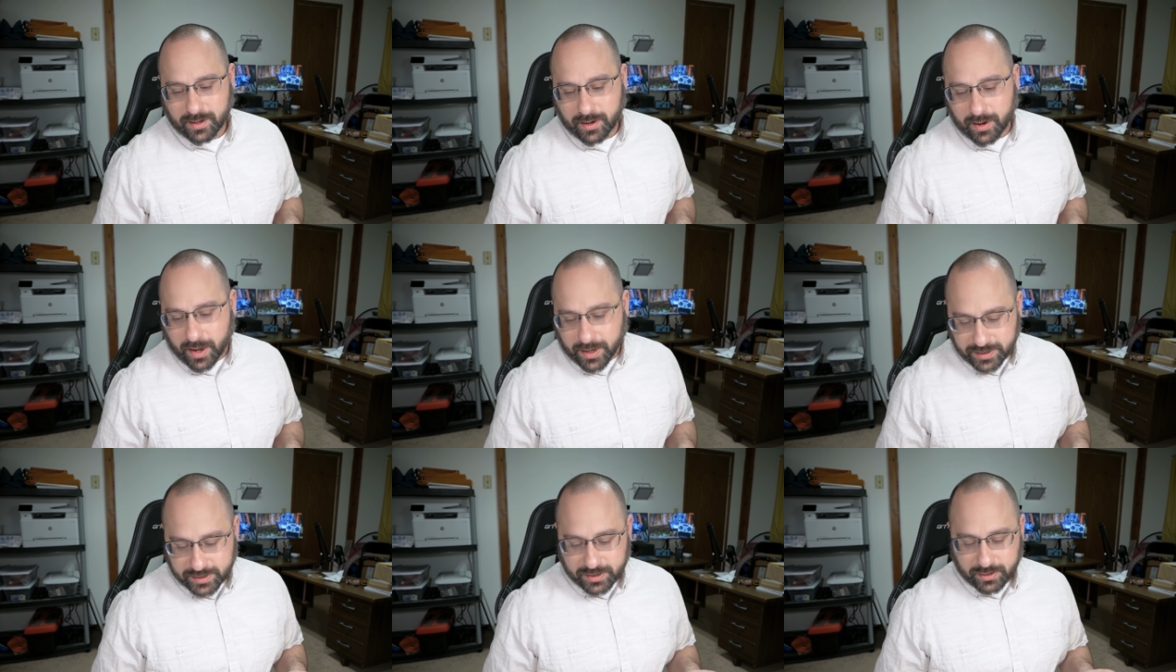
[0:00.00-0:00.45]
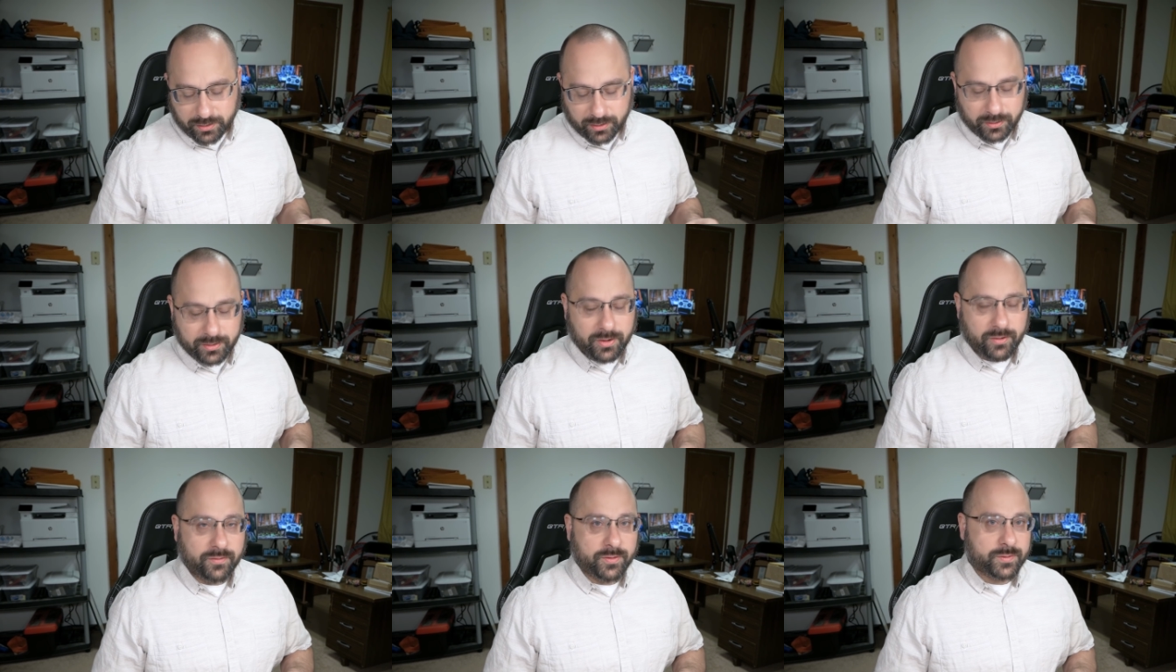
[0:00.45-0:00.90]
I still
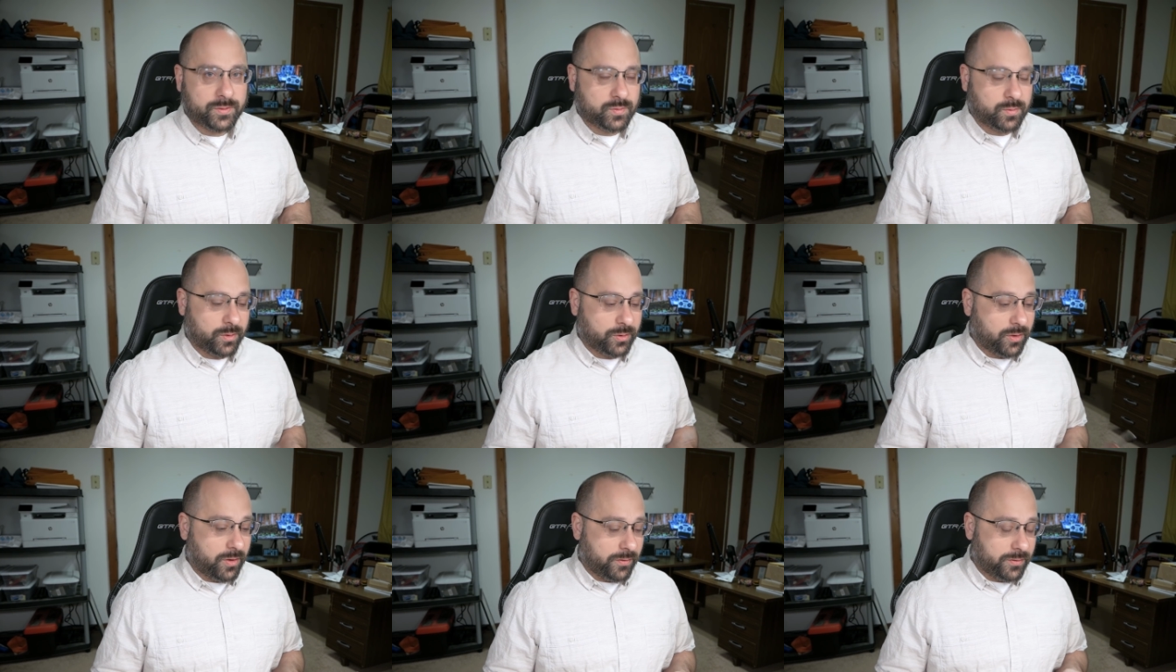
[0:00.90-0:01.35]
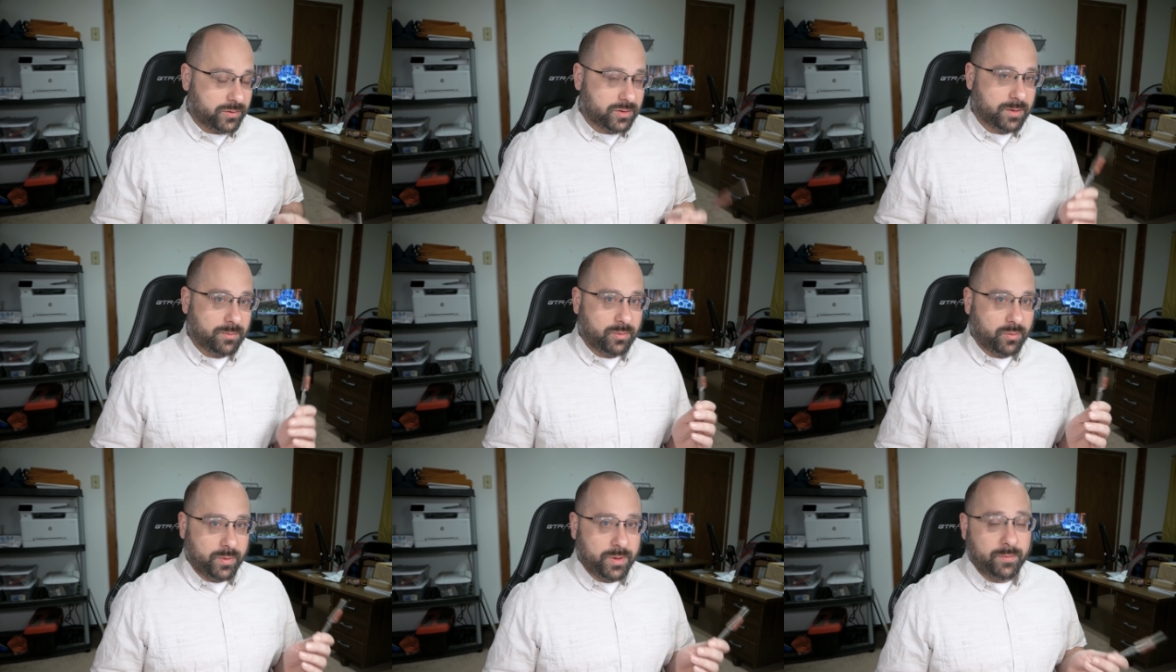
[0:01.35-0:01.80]
don't know if it was worth all the
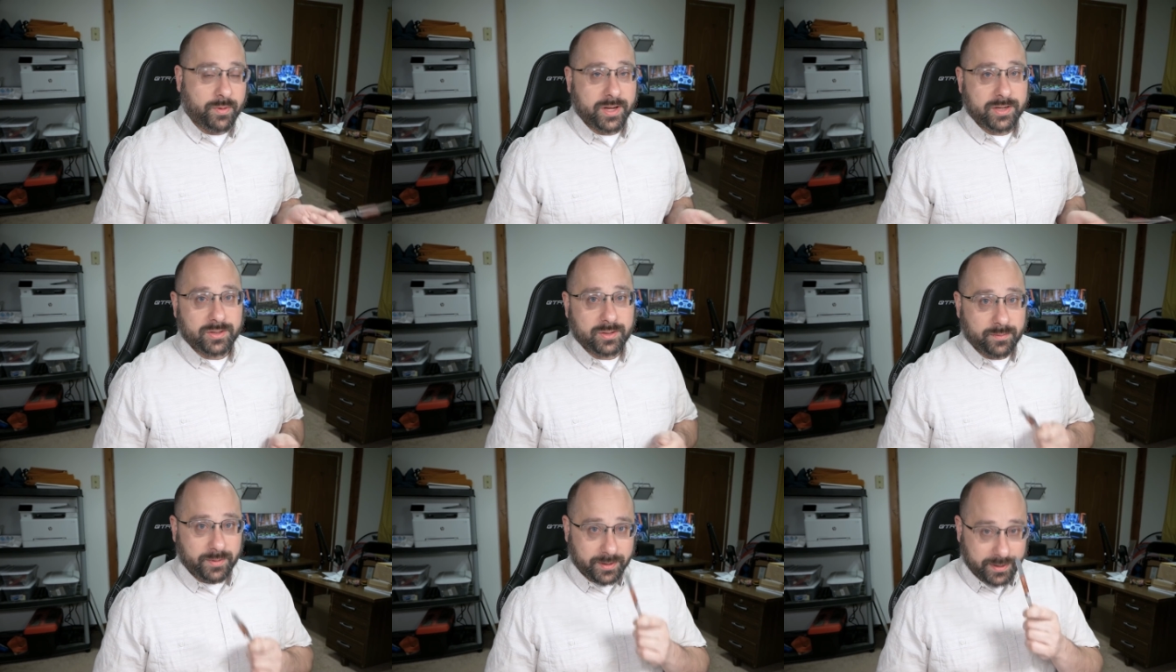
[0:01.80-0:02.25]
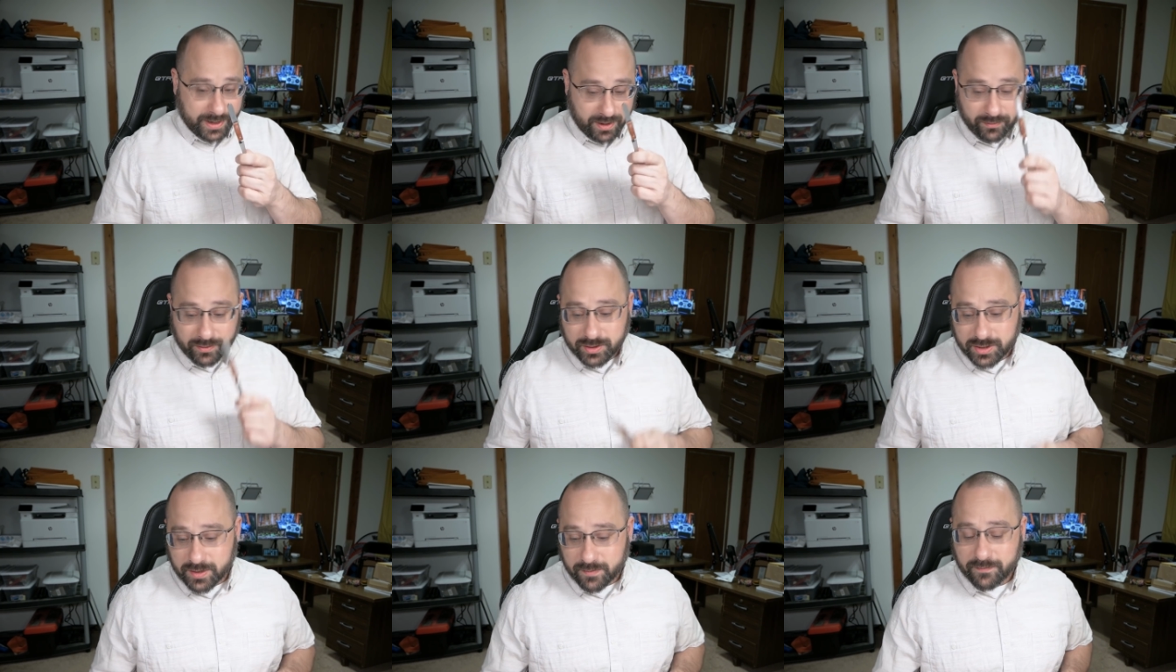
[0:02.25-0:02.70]
trouble we went to, but now
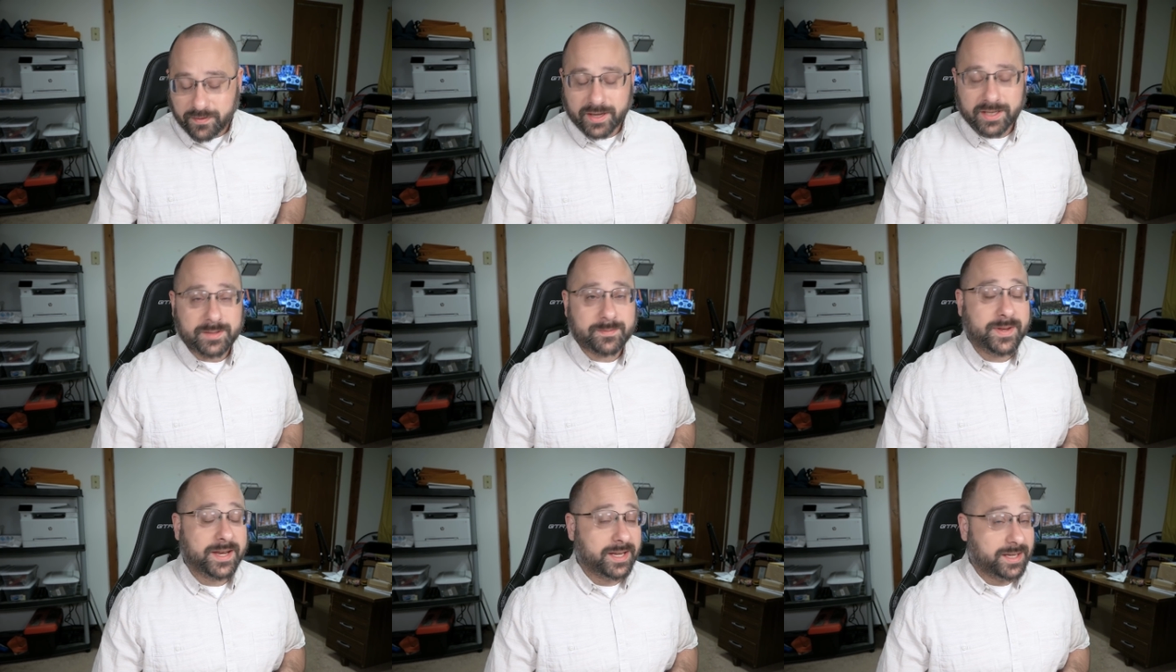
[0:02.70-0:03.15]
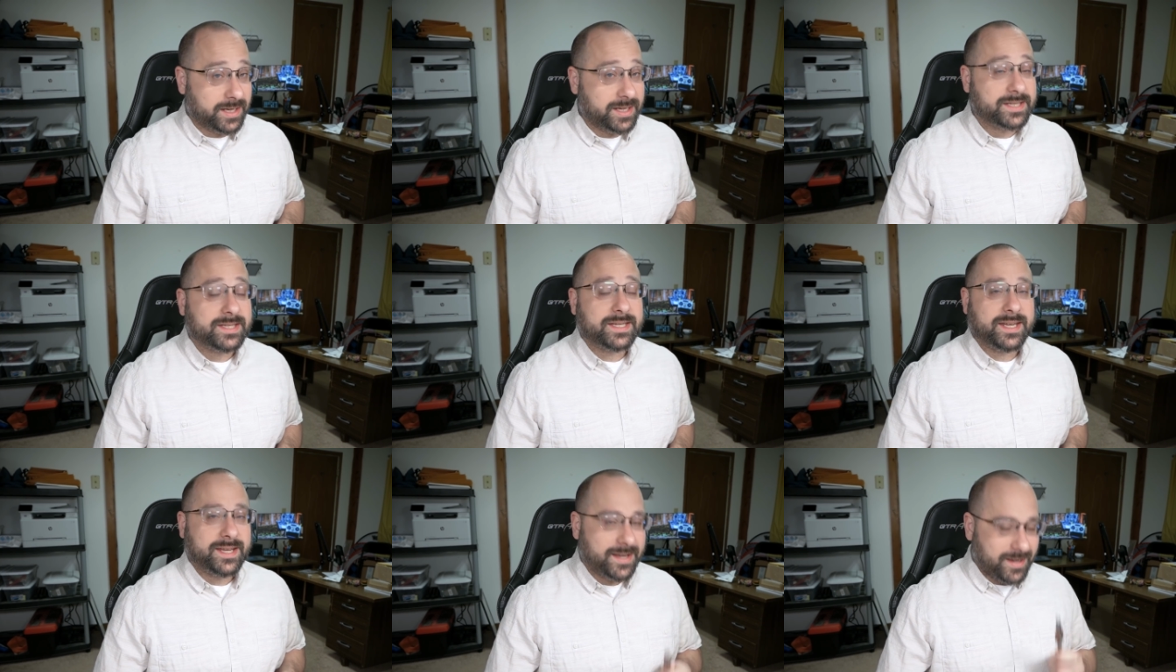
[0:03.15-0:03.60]
that GemFan's made it
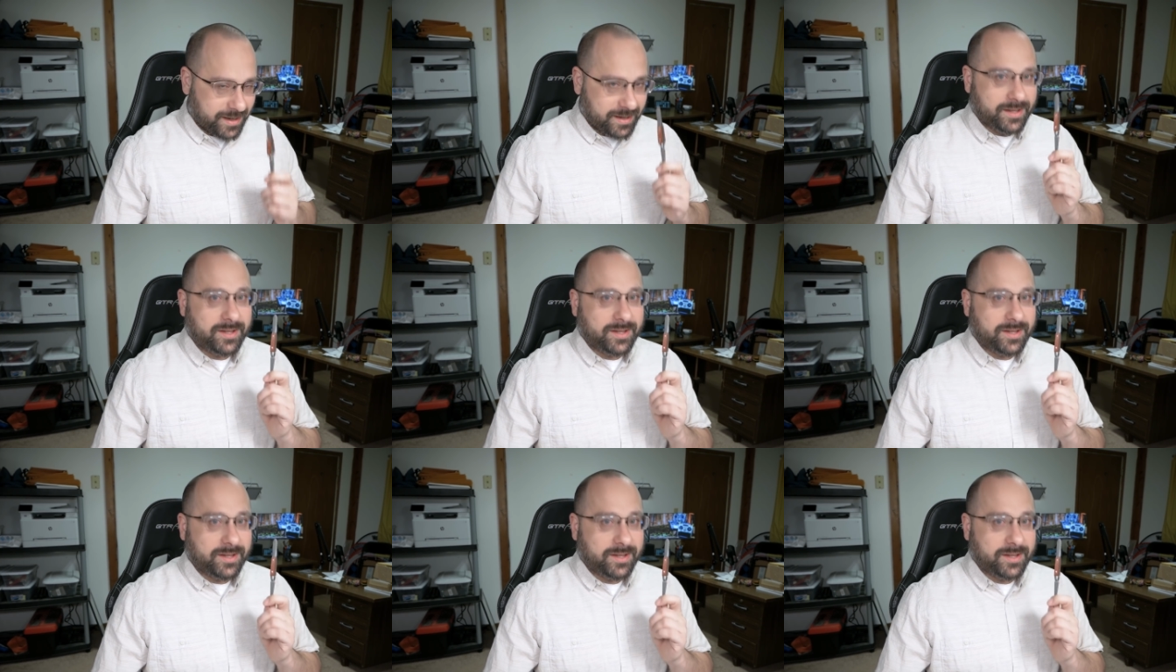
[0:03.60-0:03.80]
easy,